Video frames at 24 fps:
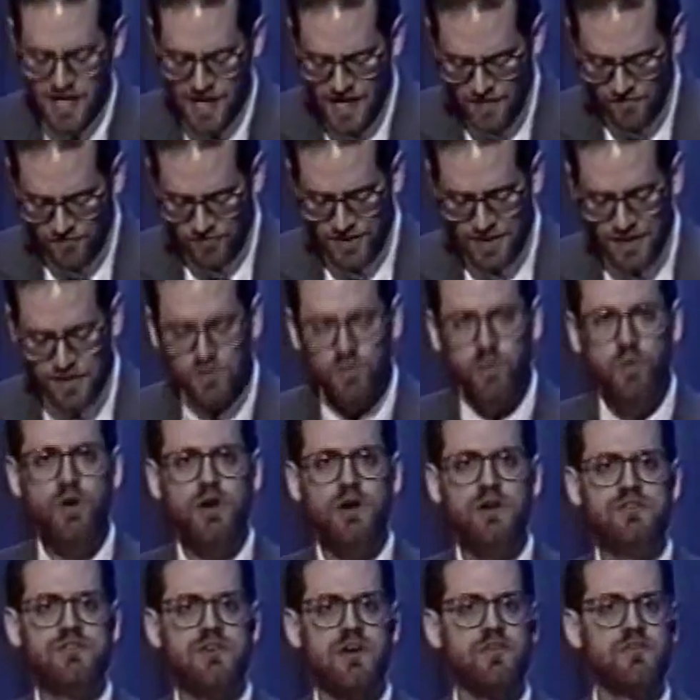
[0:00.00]
If these
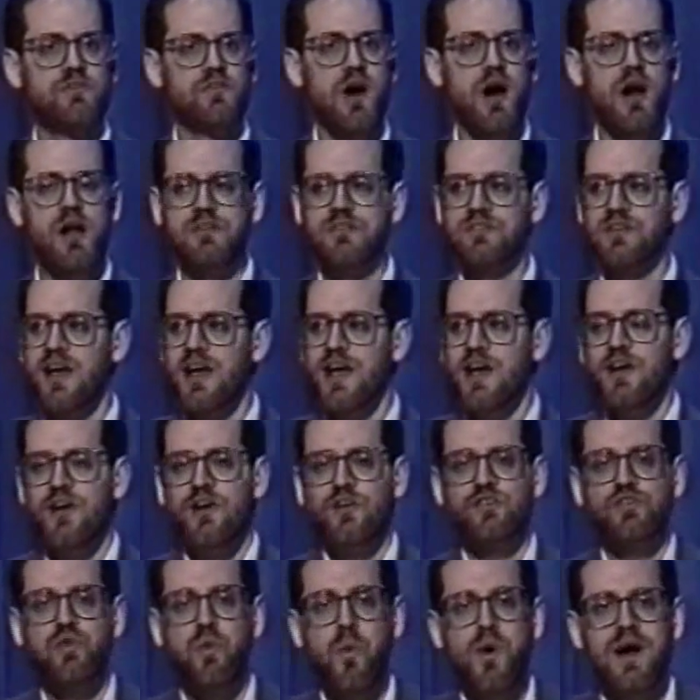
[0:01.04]
words are false,
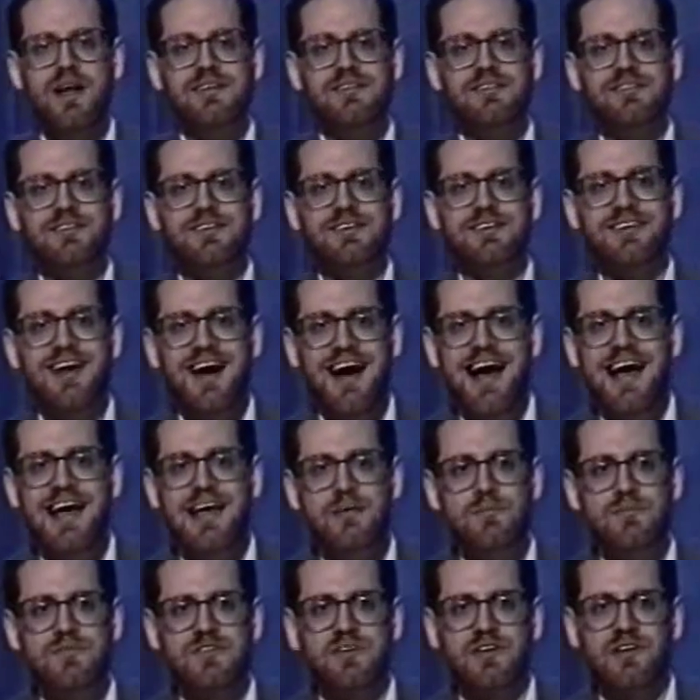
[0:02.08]
20
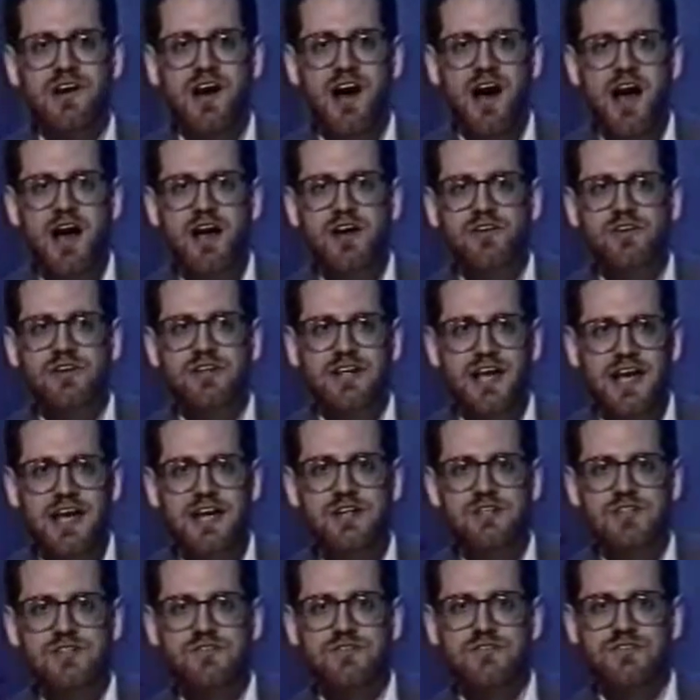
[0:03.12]
times the
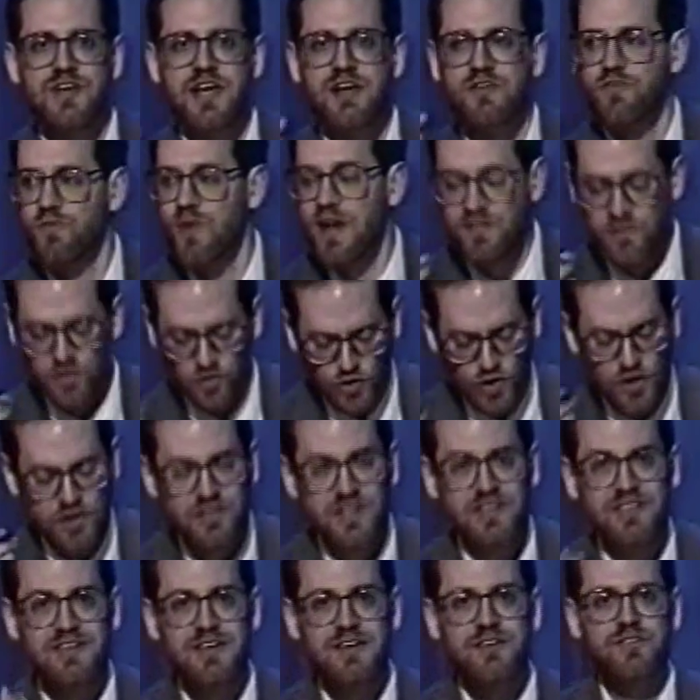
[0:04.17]
congregation of sacred rites
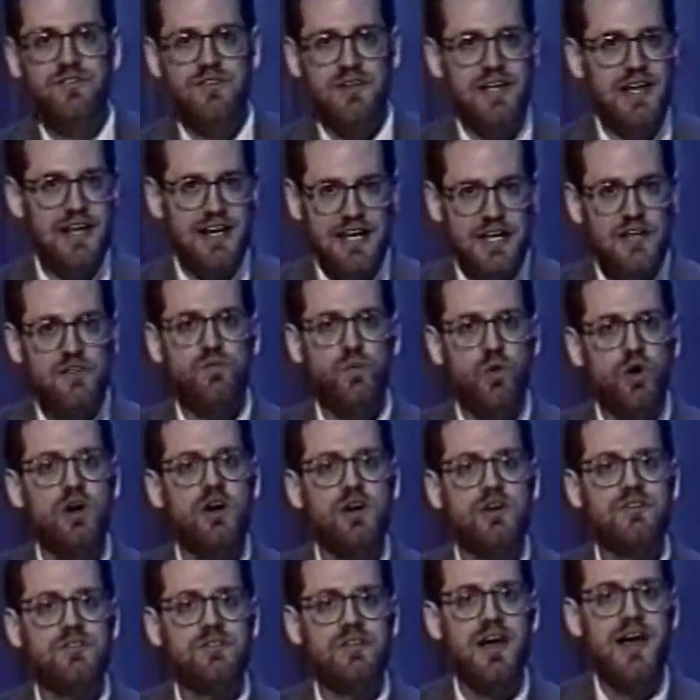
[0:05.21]
looked at this, at his
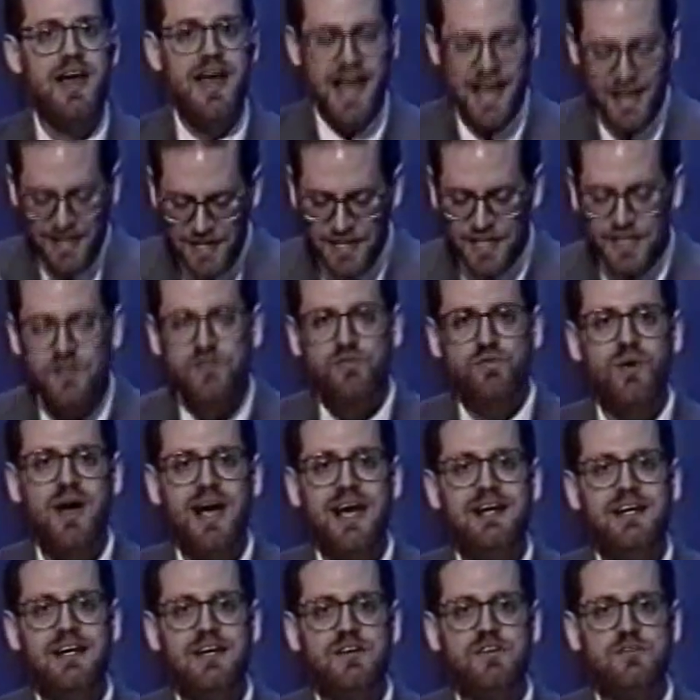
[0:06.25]
works, at his
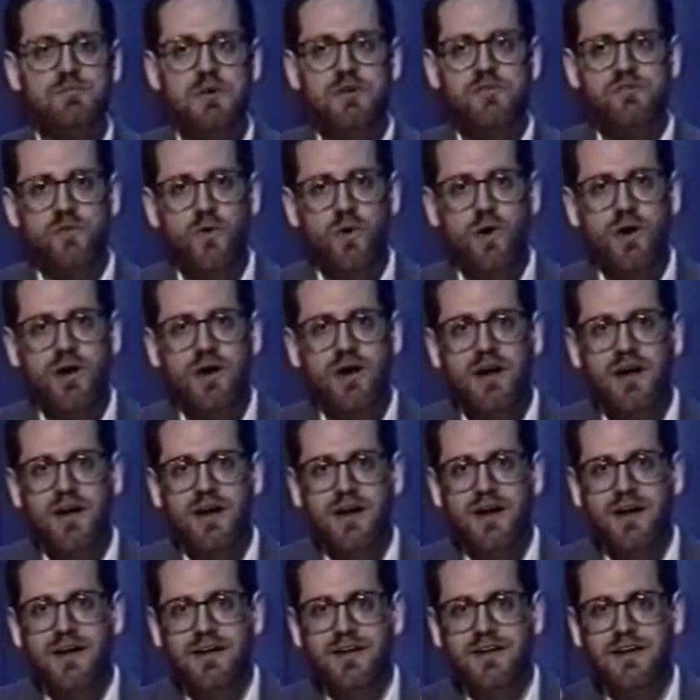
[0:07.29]
writings before
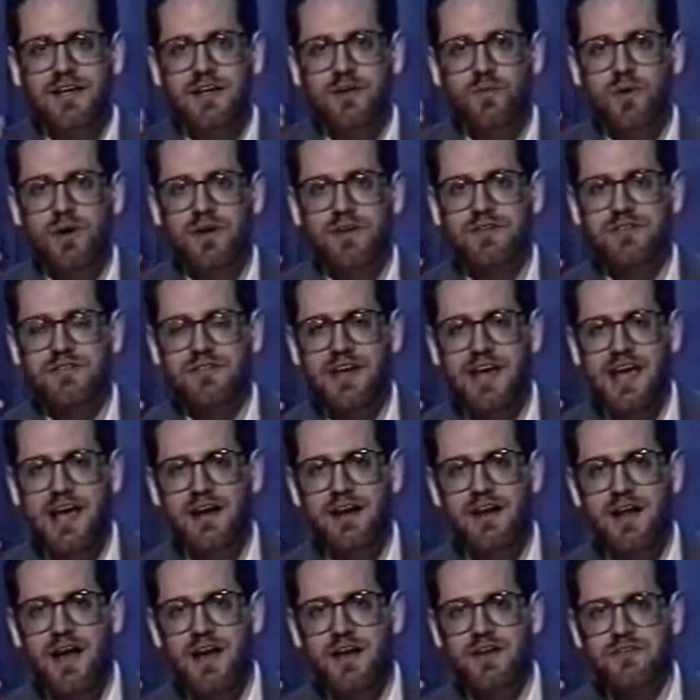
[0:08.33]
he was
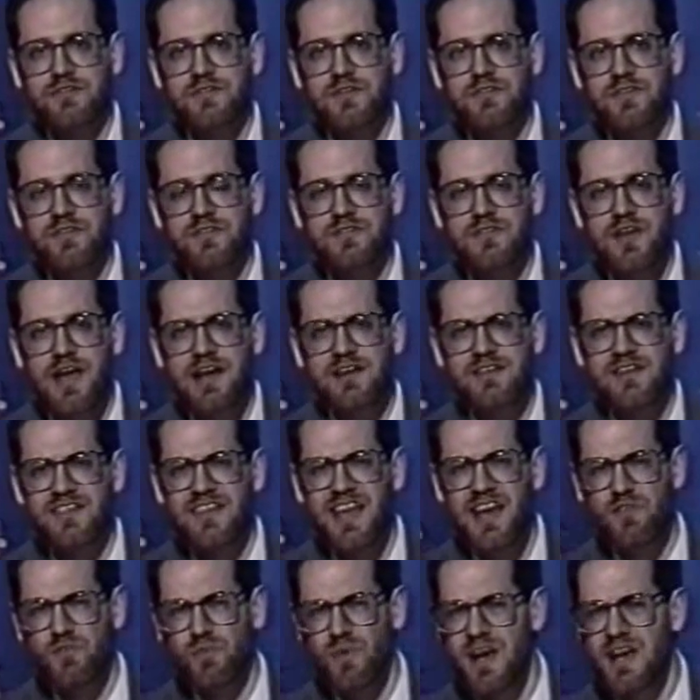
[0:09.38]
canonized as a saint
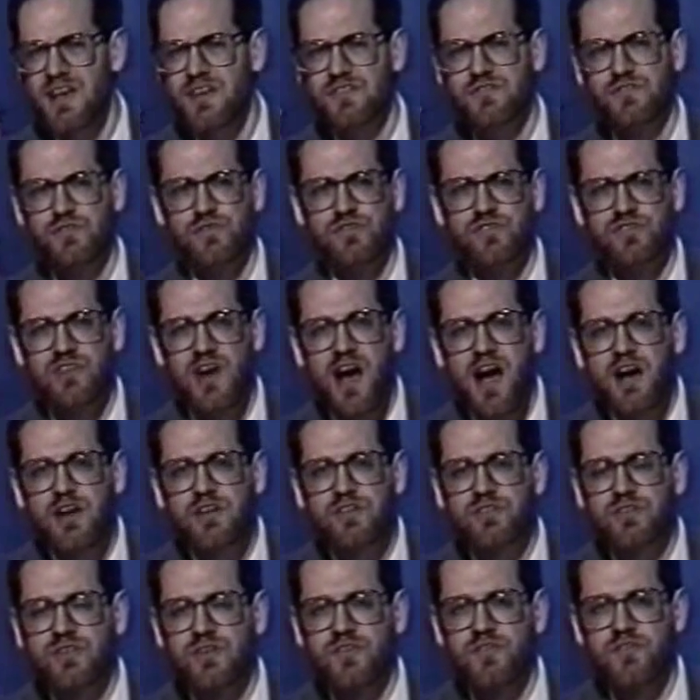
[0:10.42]
and then raised to
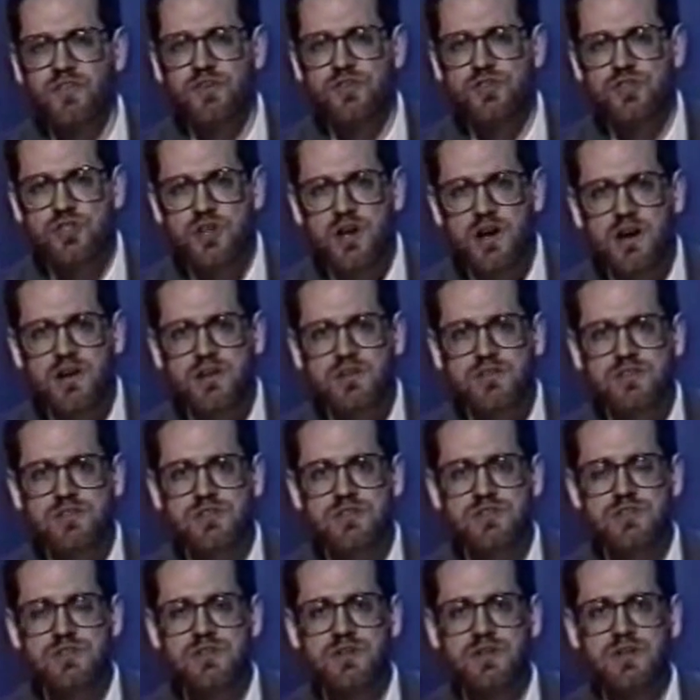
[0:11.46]
doctor of the
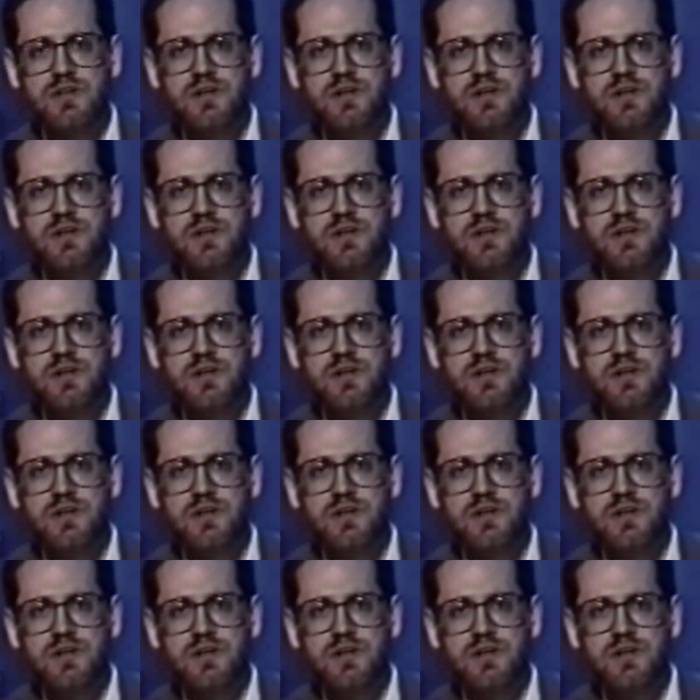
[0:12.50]
church.